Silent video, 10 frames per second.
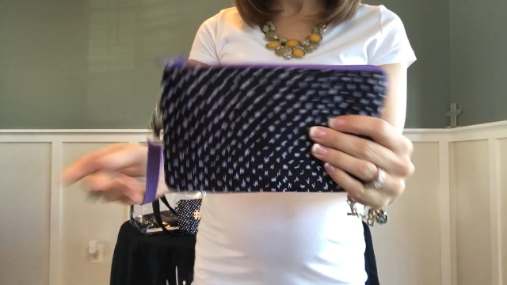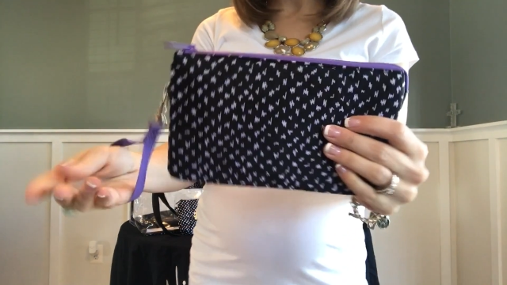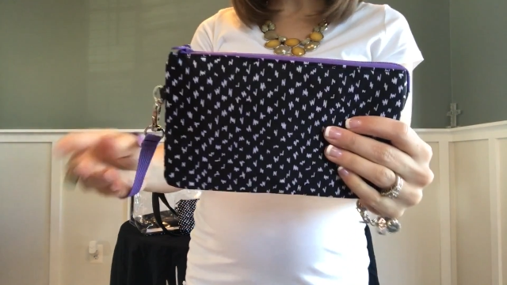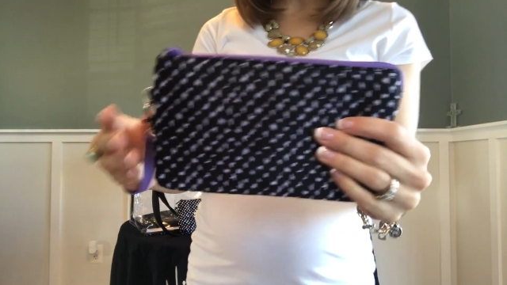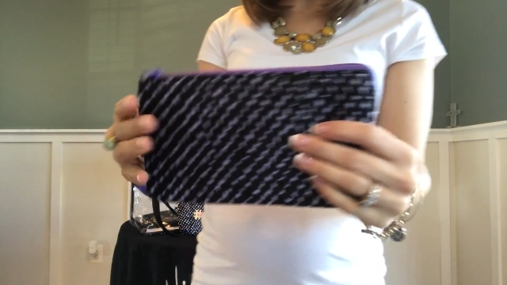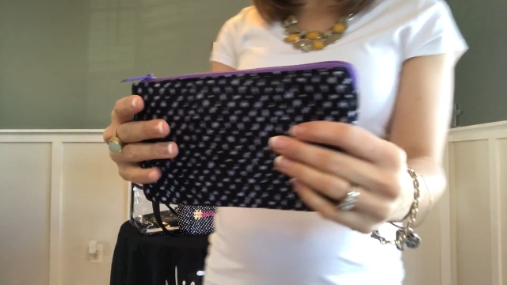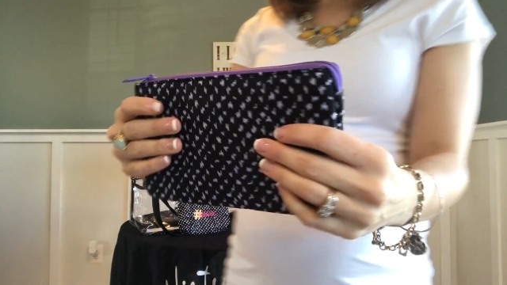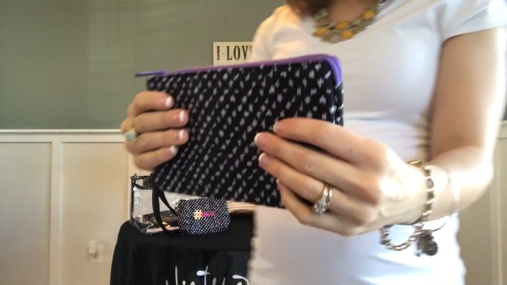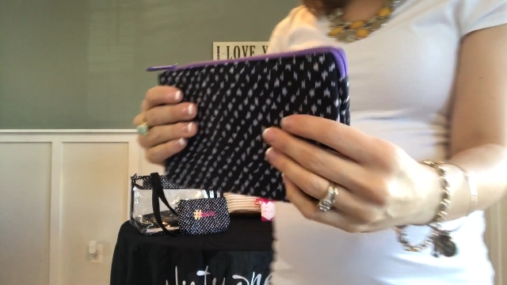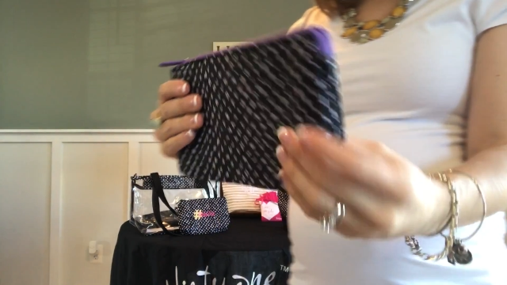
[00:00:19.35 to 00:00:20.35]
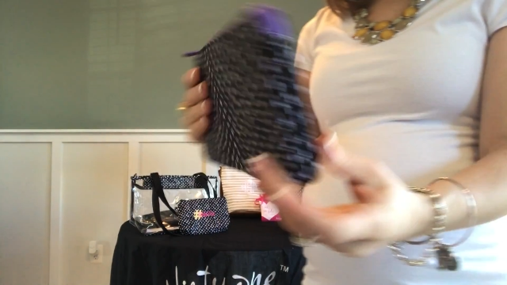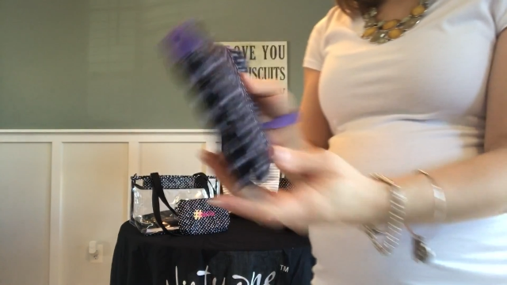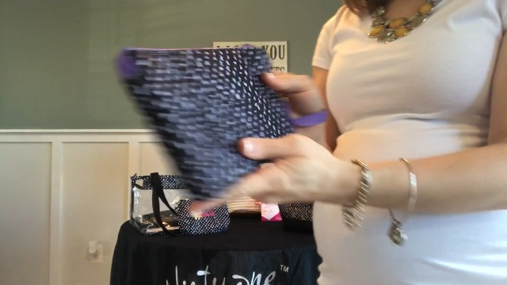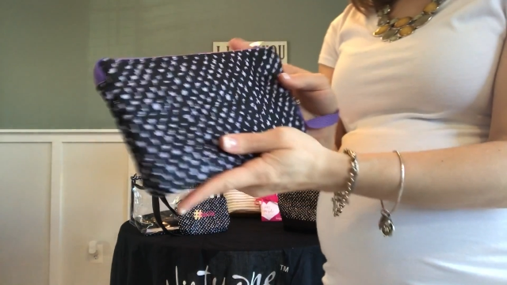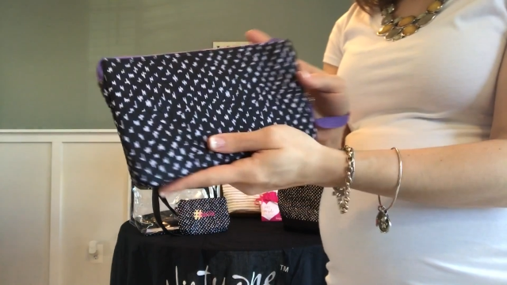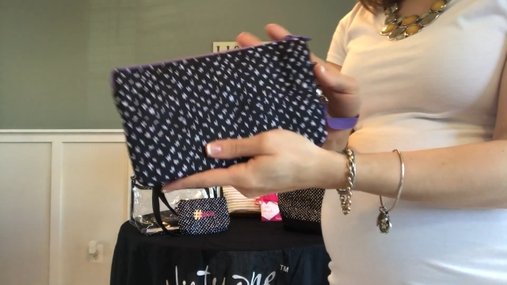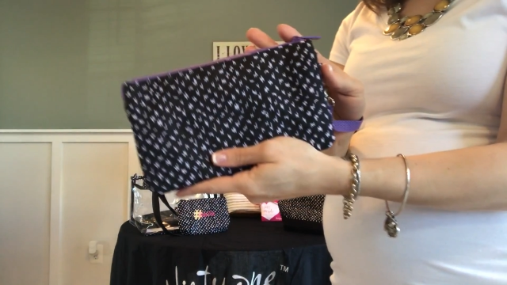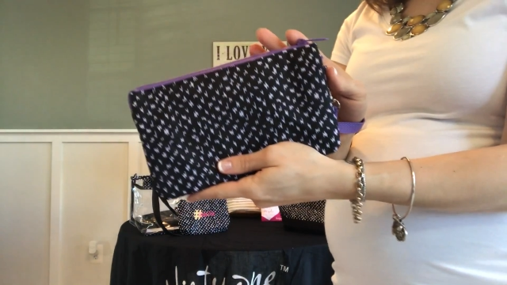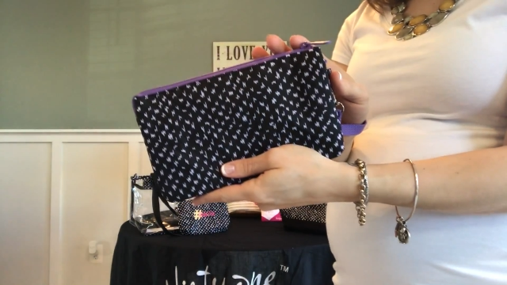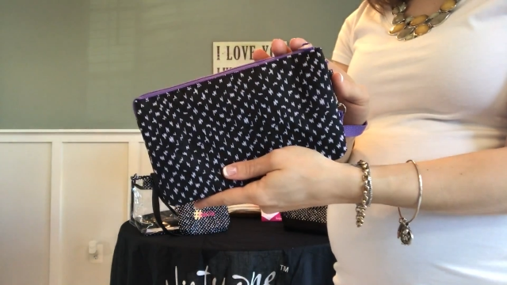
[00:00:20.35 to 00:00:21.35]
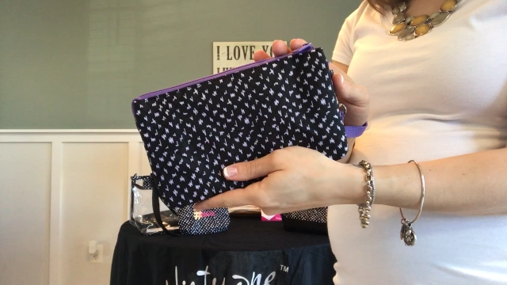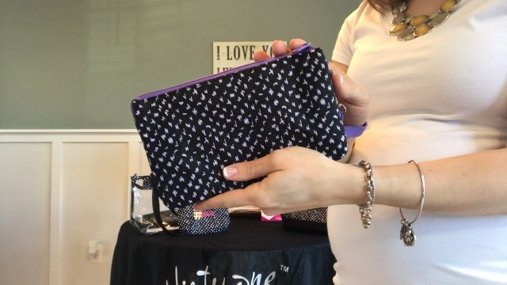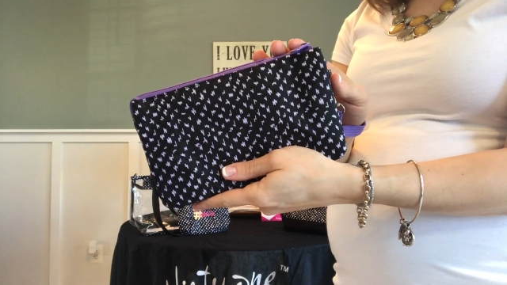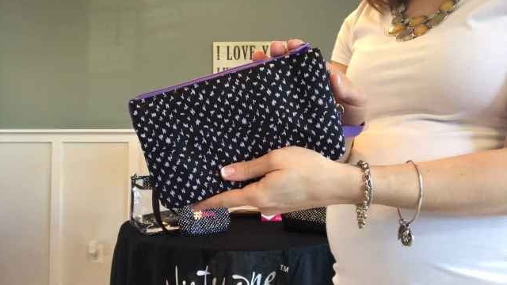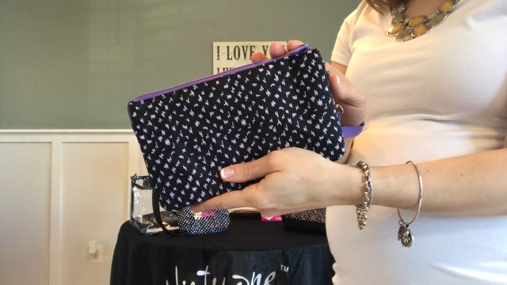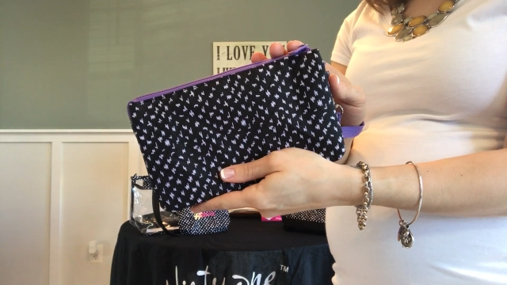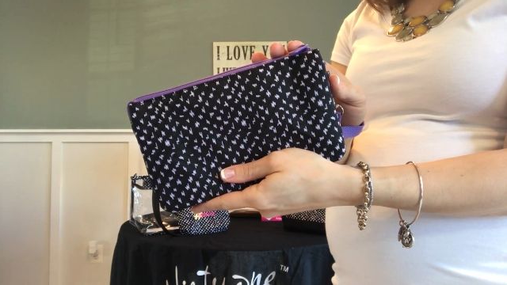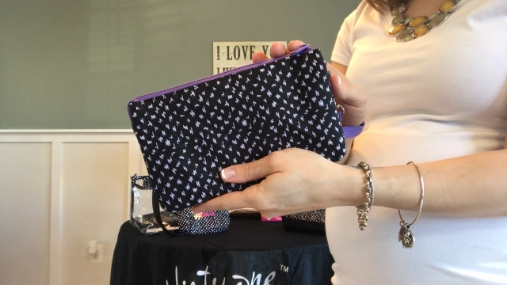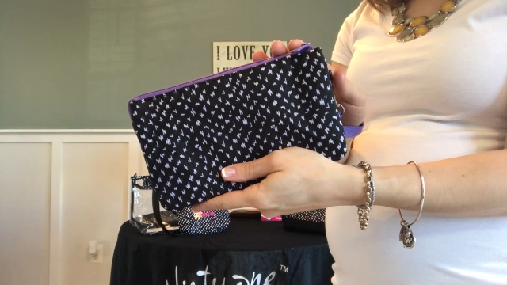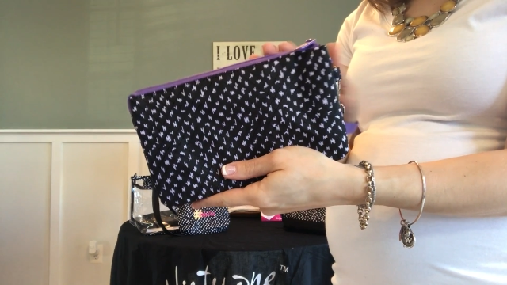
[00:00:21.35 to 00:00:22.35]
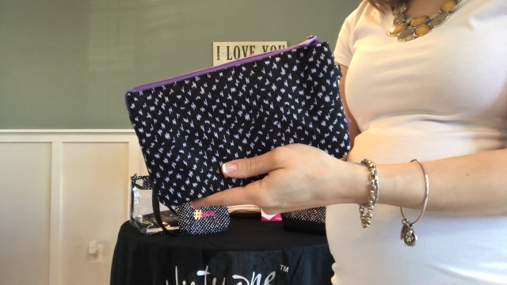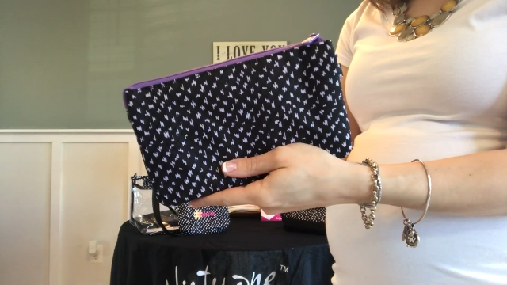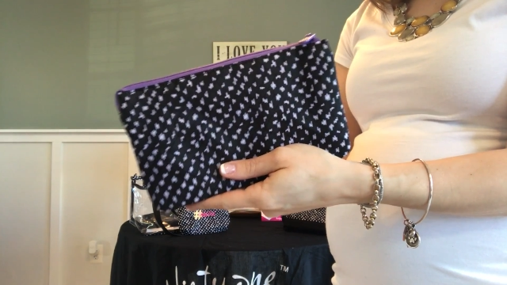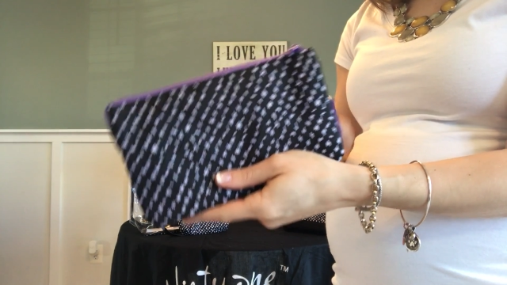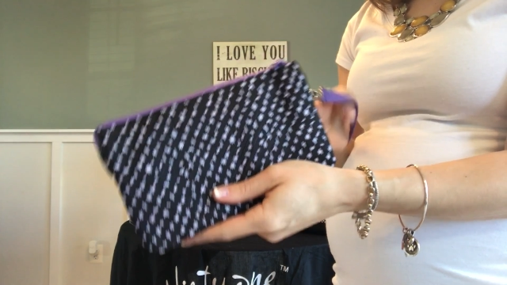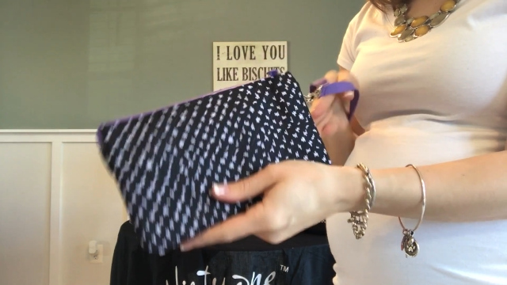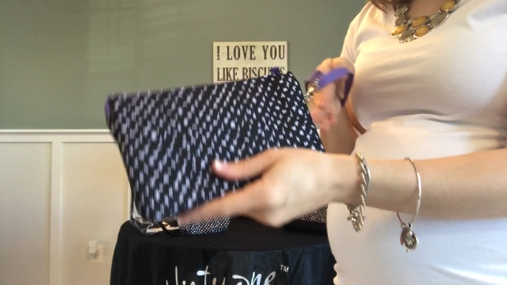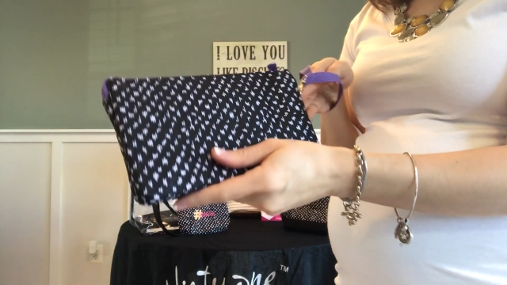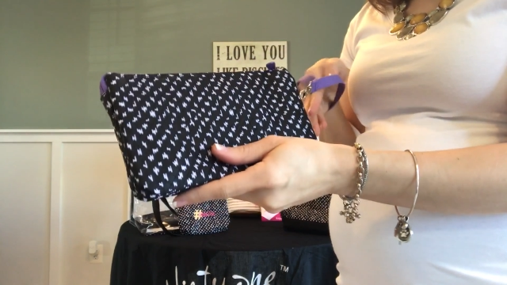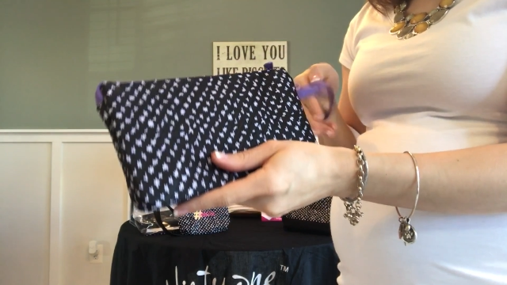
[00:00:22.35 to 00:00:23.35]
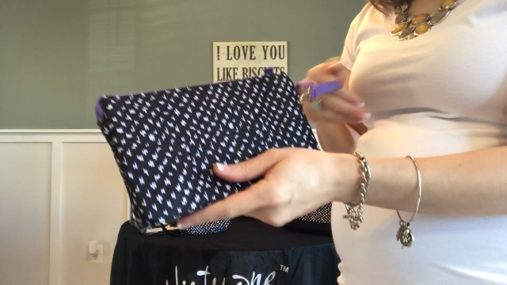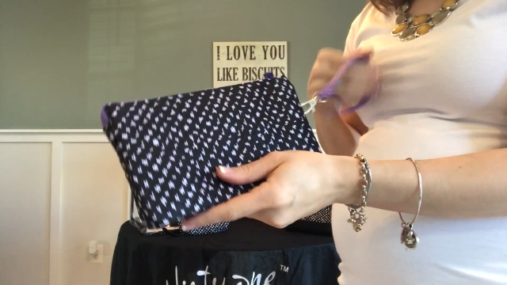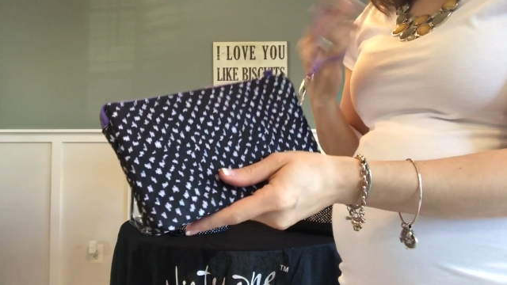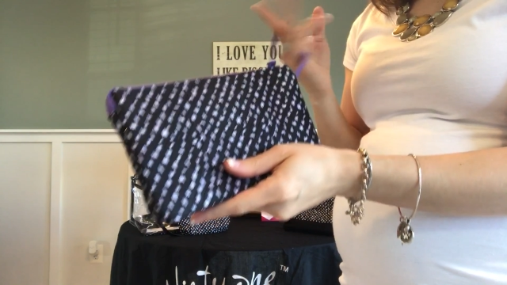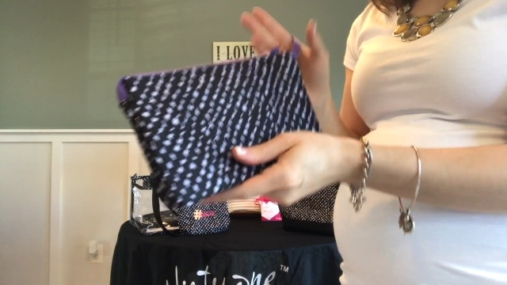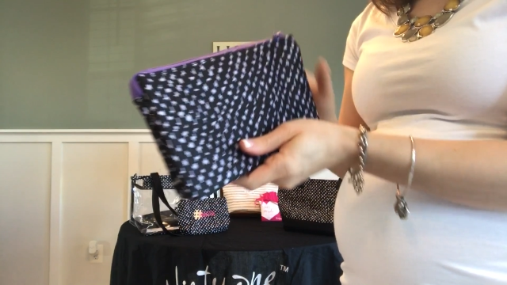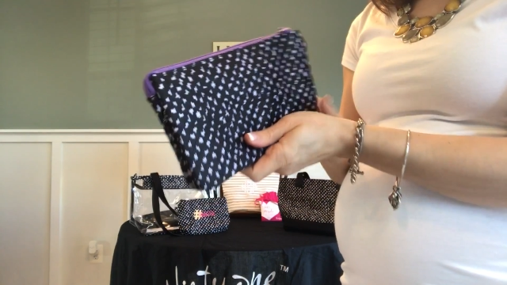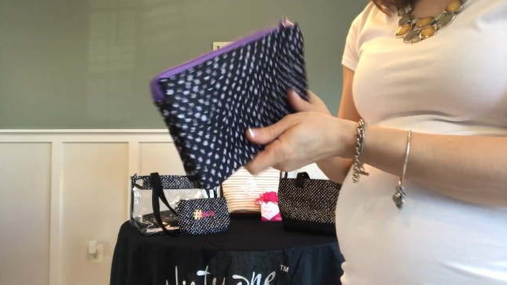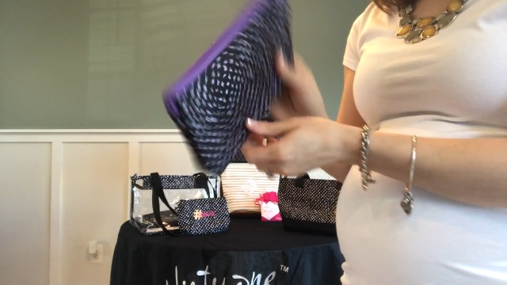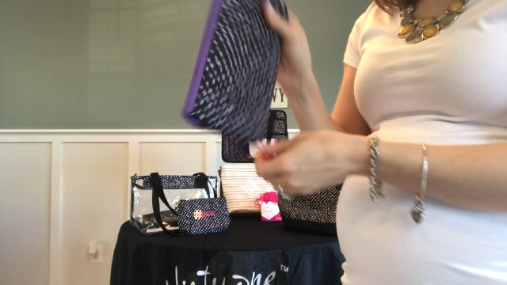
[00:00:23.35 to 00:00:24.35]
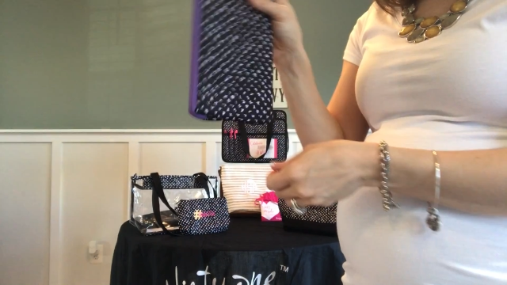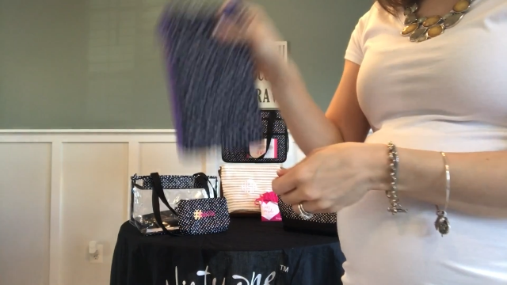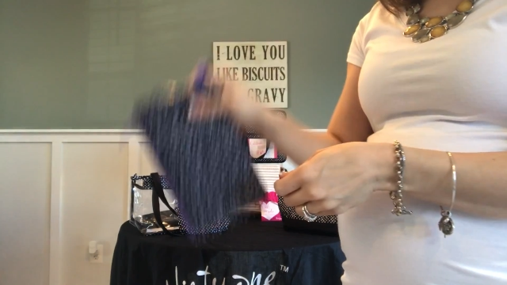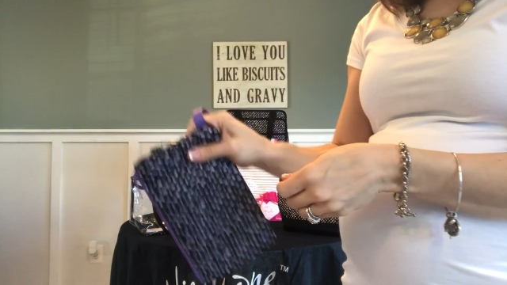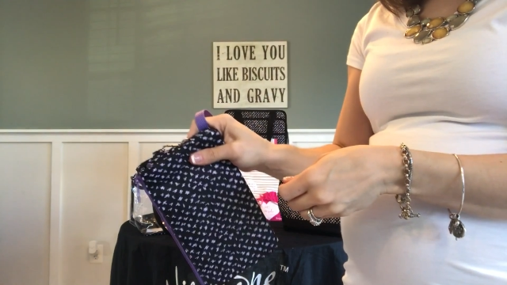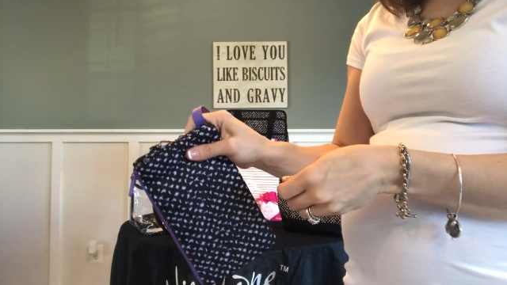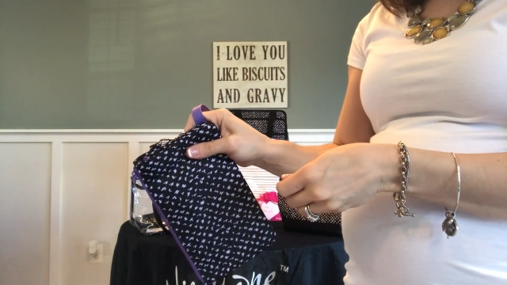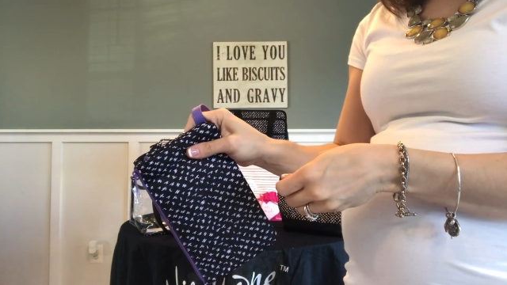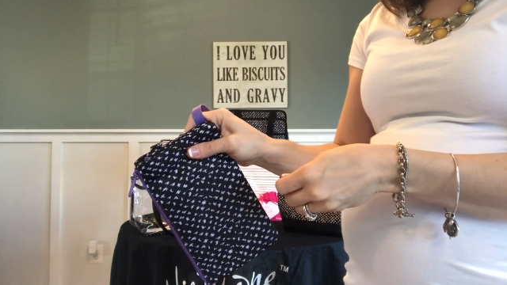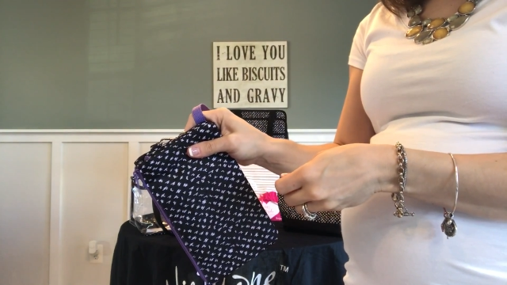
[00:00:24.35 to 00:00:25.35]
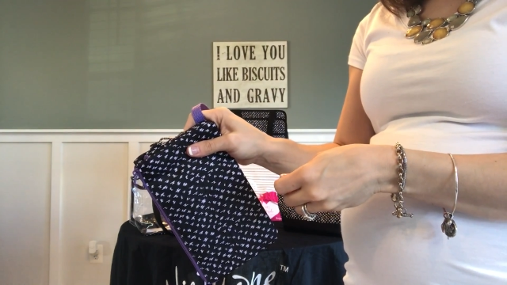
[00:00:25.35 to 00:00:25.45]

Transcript: [unreadable: no face in view]